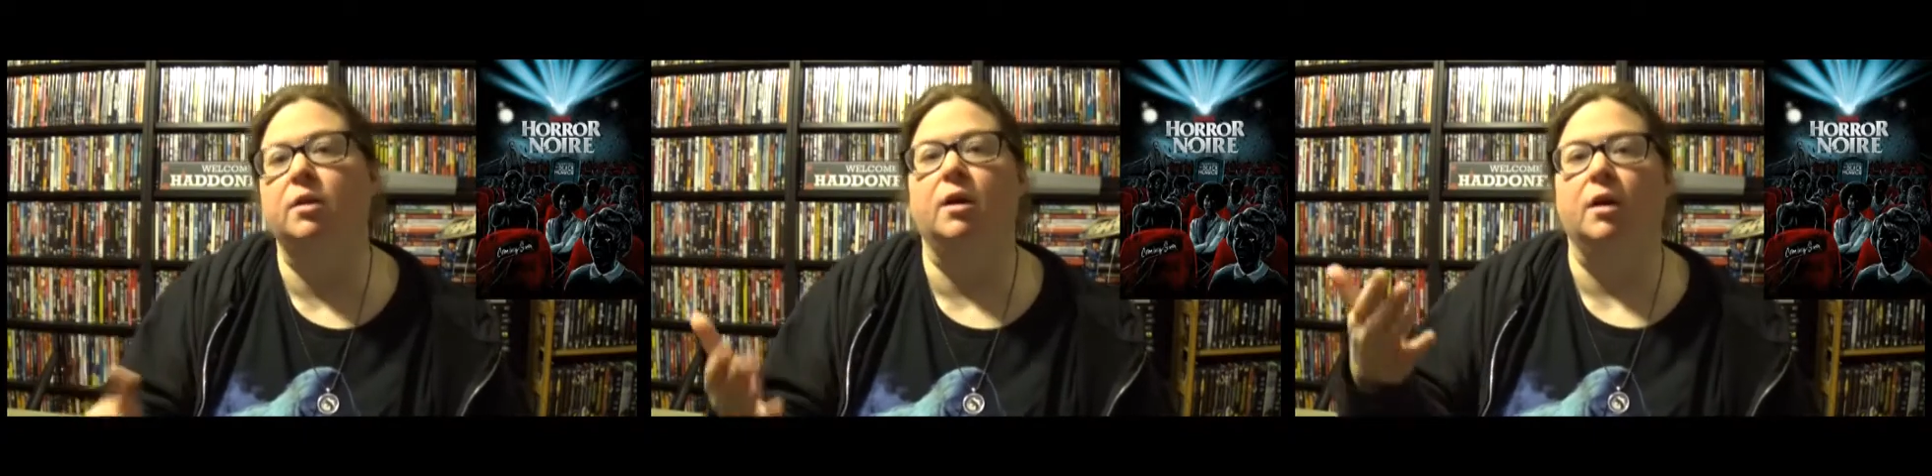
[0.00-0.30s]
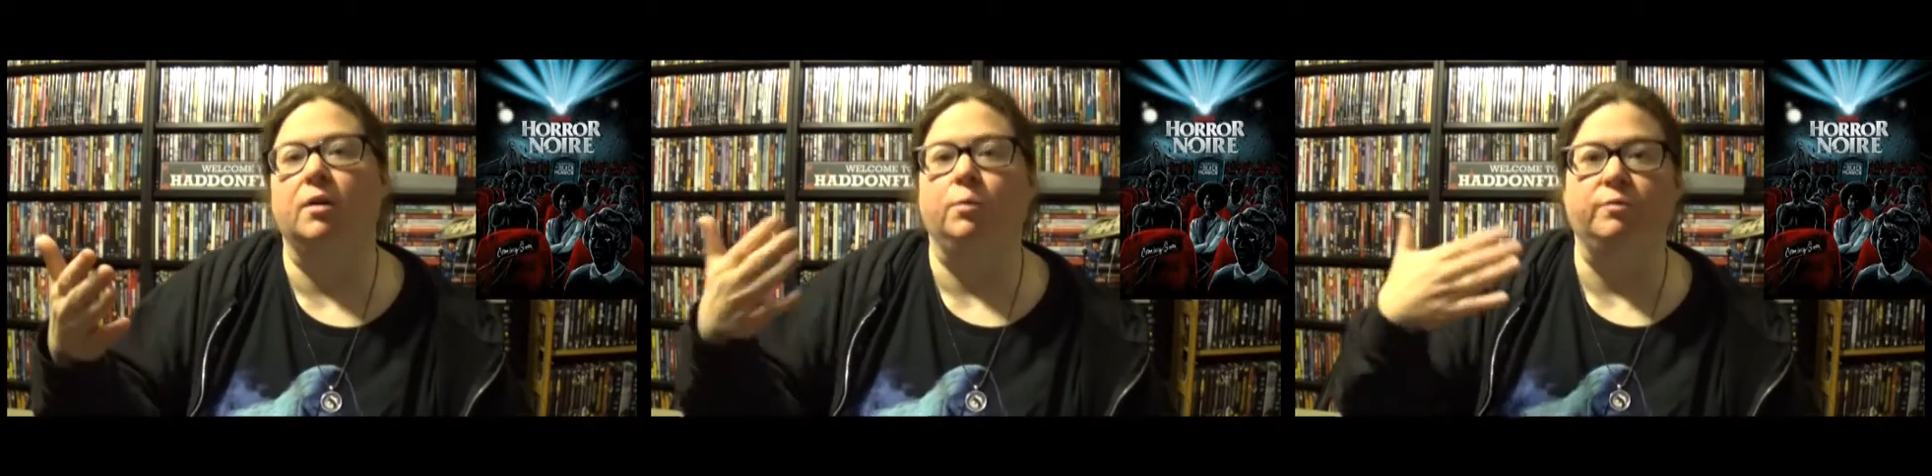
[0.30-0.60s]

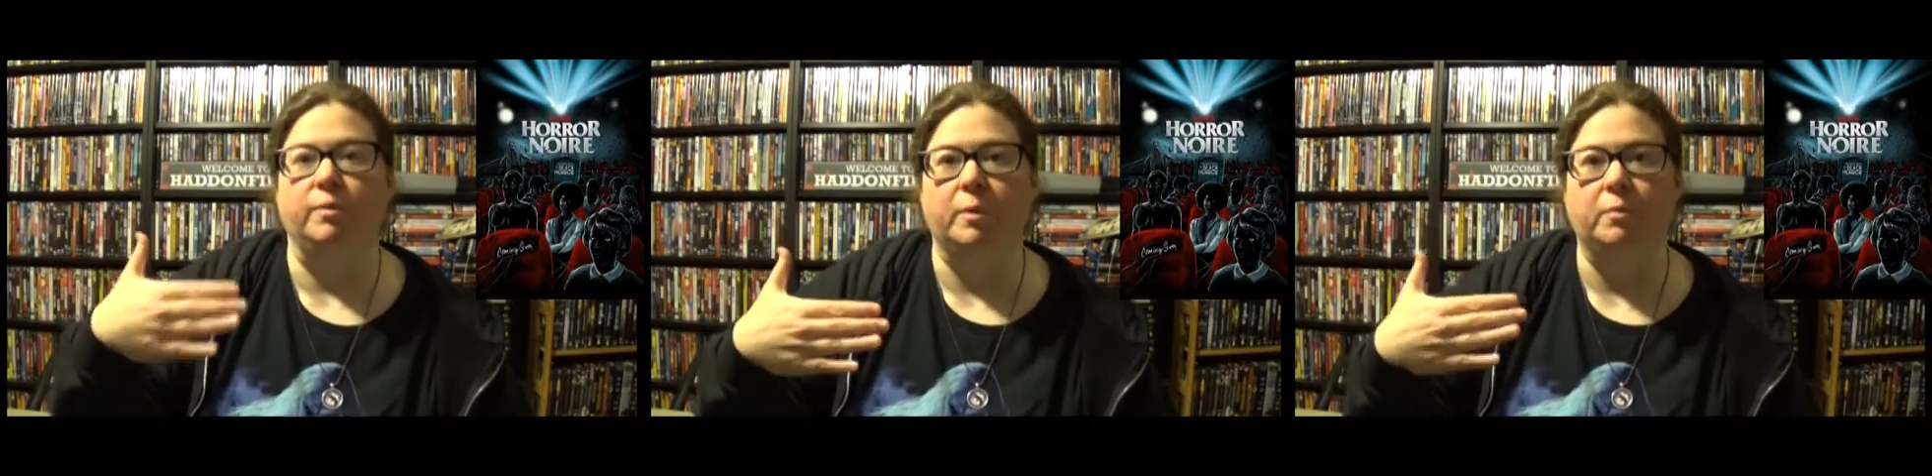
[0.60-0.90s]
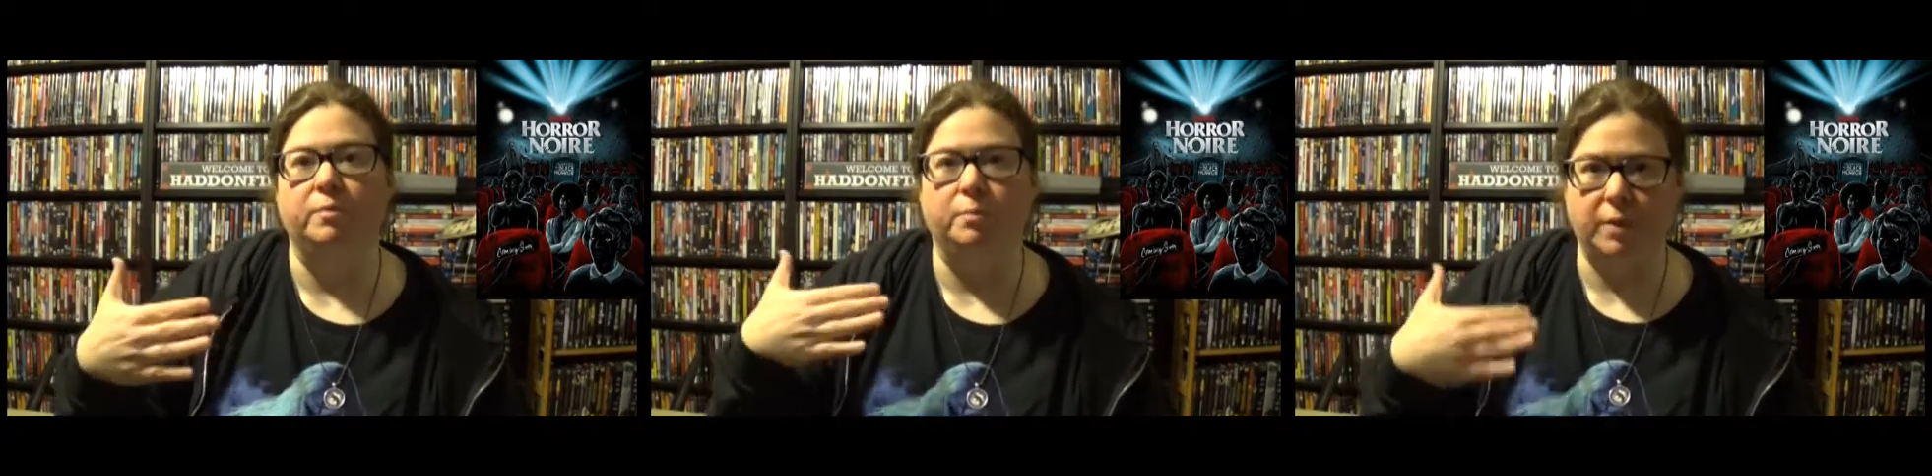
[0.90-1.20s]
from the
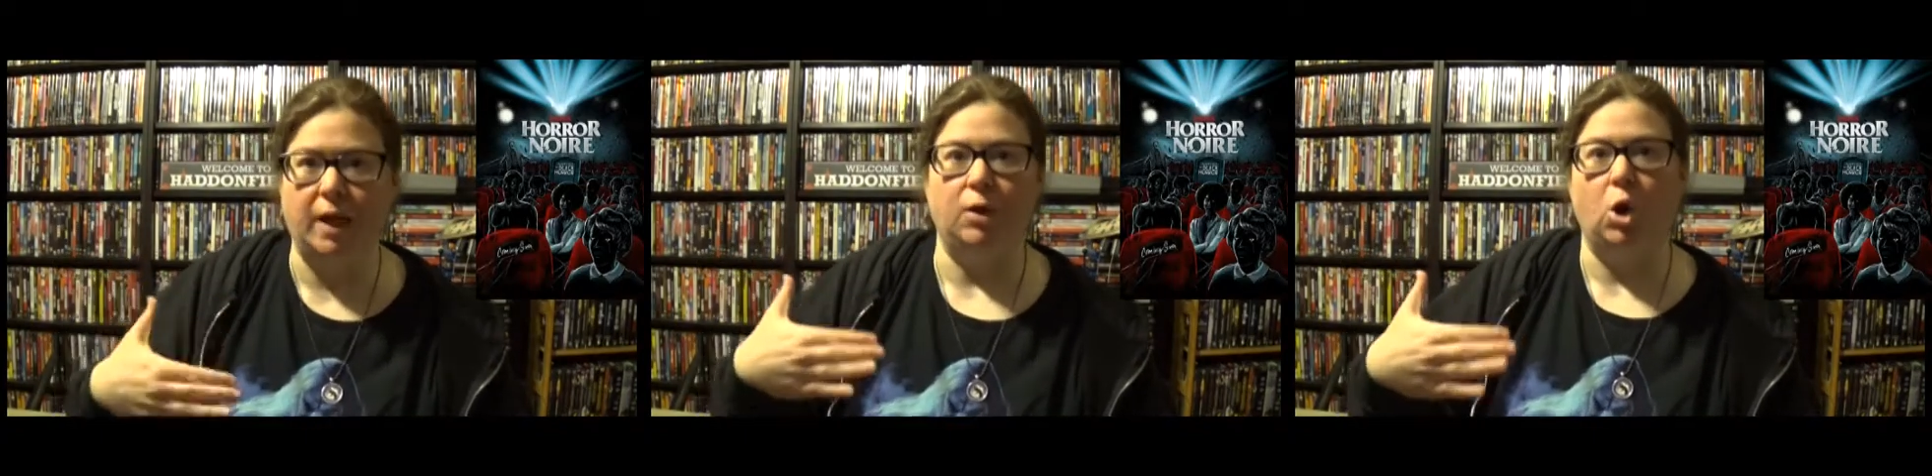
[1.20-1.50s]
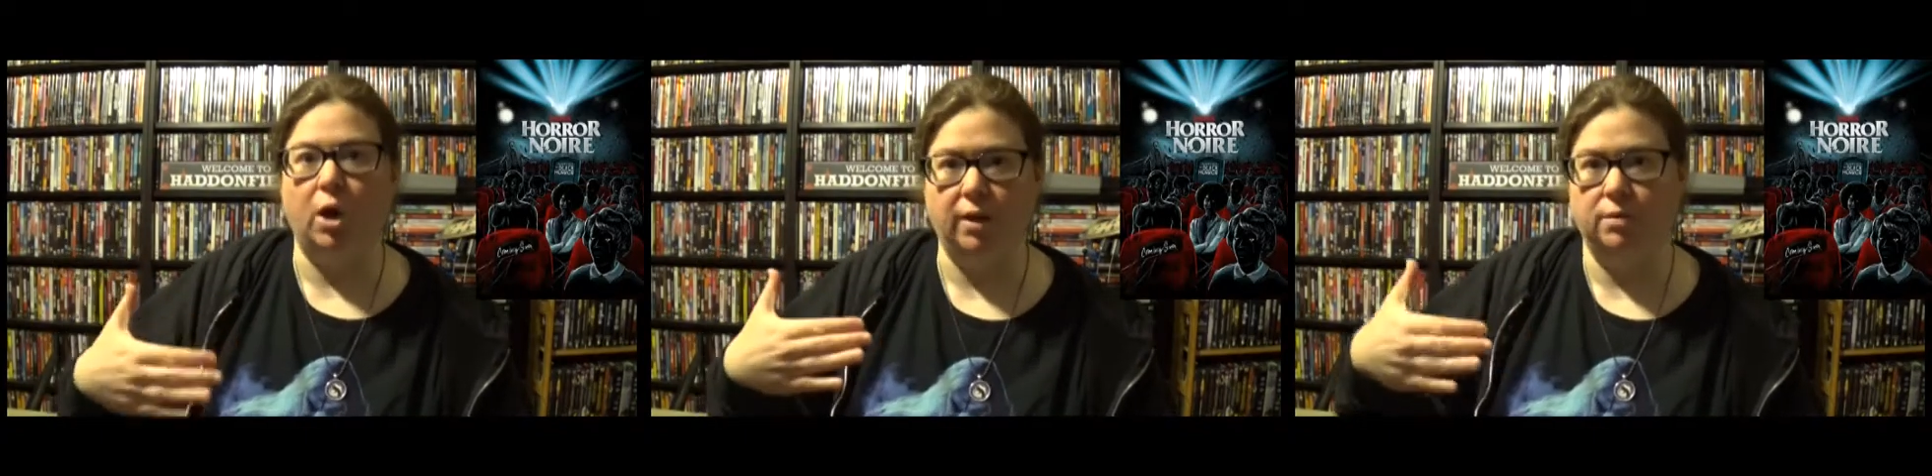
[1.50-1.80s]
Black
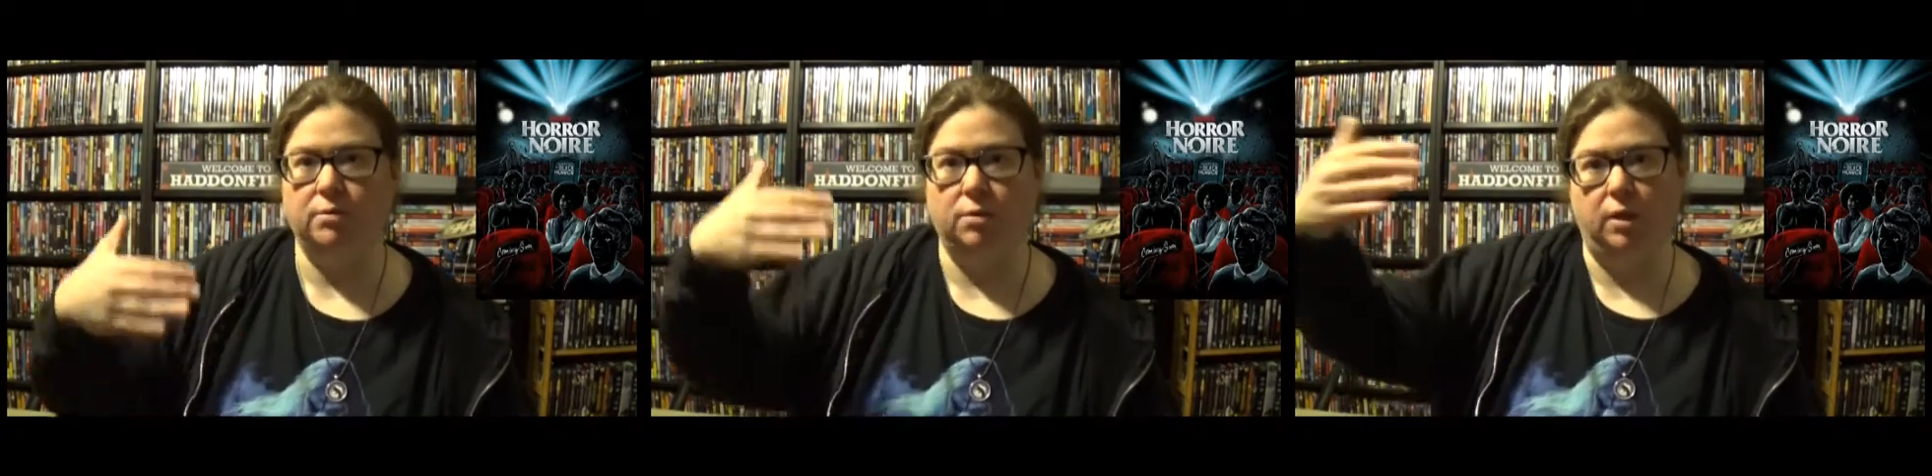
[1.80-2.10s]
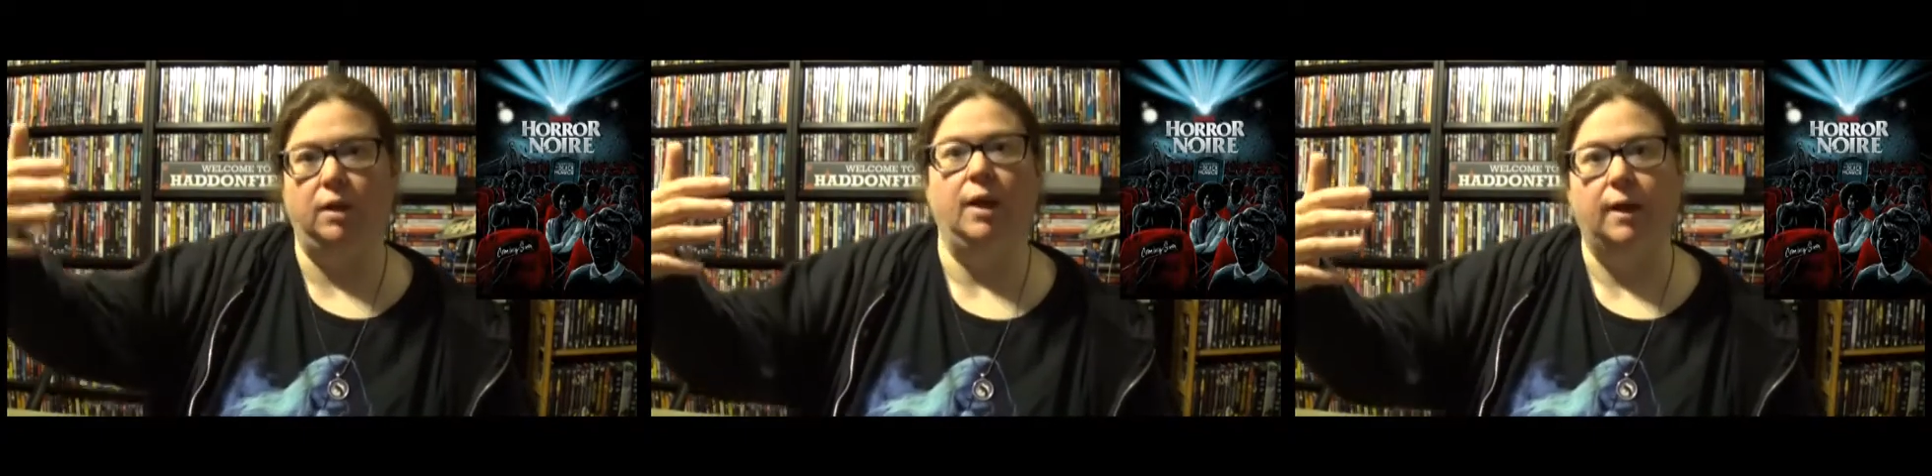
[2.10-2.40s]
audience
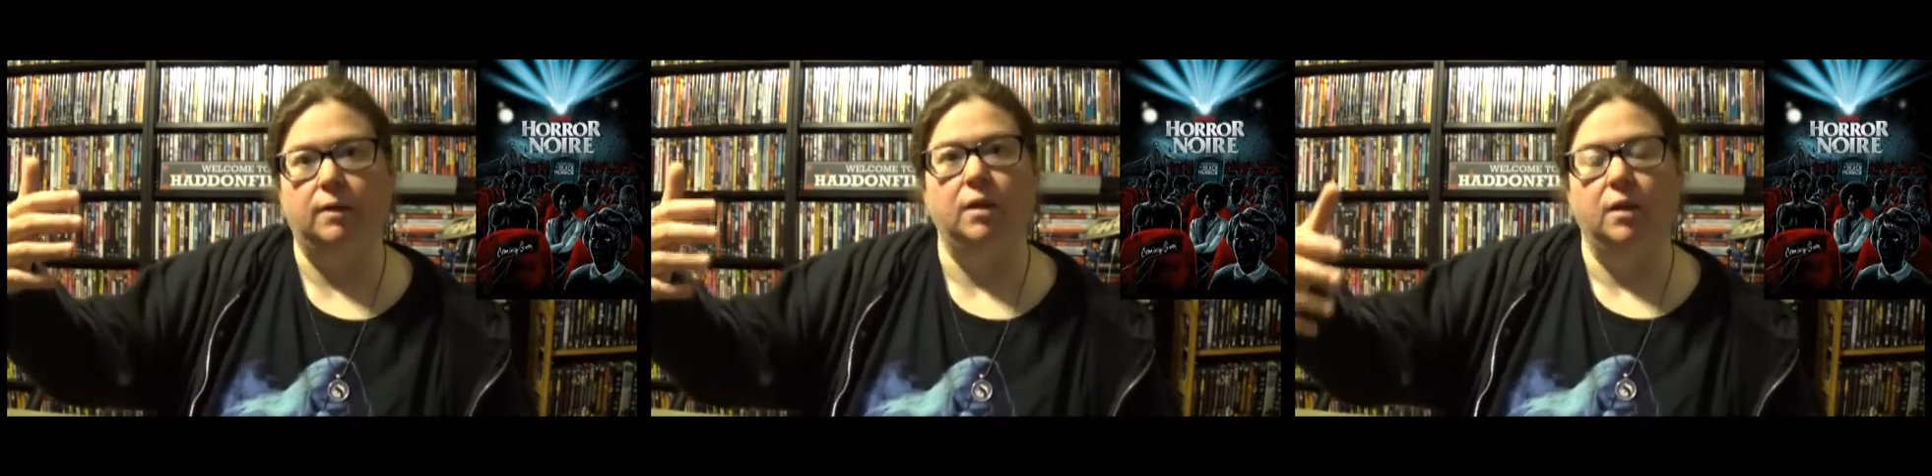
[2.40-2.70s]
looking at